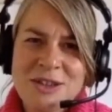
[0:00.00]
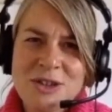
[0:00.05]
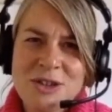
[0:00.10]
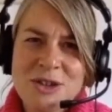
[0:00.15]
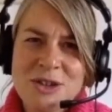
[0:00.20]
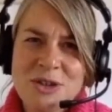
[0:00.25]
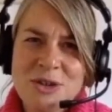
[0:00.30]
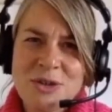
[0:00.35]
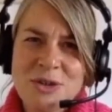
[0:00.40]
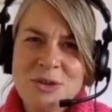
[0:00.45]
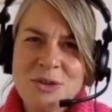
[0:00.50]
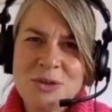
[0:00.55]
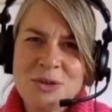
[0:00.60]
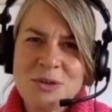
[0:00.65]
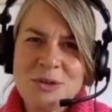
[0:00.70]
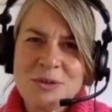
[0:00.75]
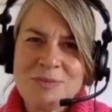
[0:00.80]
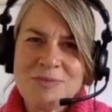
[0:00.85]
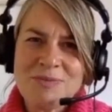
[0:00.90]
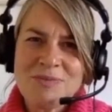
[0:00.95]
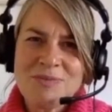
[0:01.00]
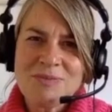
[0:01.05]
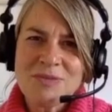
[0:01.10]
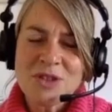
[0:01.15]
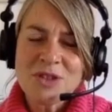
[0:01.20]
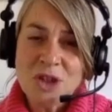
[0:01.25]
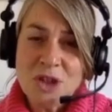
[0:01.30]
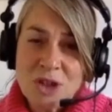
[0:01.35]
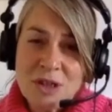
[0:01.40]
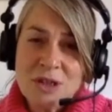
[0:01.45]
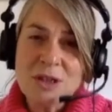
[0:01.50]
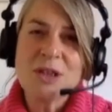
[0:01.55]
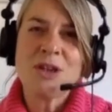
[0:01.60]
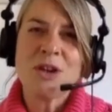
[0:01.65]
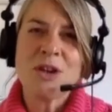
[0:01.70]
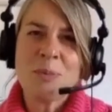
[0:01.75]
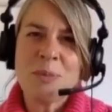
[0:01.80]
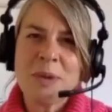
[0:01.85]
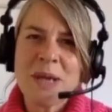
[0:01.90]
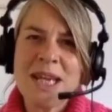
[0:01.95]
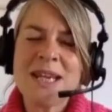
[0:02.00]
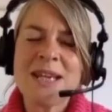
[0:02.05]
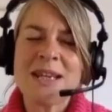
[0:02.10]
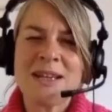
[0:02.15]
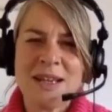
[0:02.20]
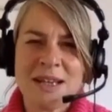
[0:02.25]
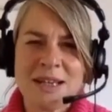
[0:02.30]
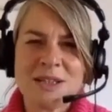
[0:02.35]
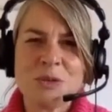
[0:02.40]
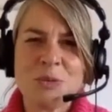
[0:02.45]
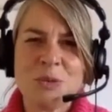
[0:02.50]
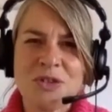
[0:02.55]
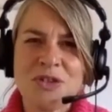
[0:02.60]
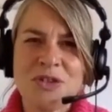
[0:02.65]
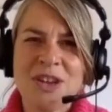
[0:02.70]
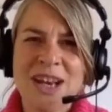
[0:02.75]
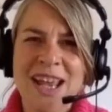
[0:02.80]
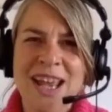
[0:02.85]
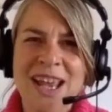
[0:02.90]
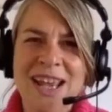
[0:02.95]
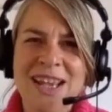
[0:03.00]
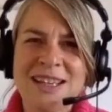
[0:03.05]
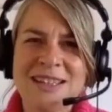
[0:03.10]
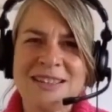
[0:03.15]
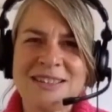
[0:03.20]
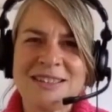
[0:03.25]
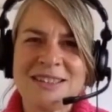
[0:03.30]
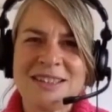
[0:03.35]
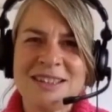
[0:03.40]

to be connected with the land,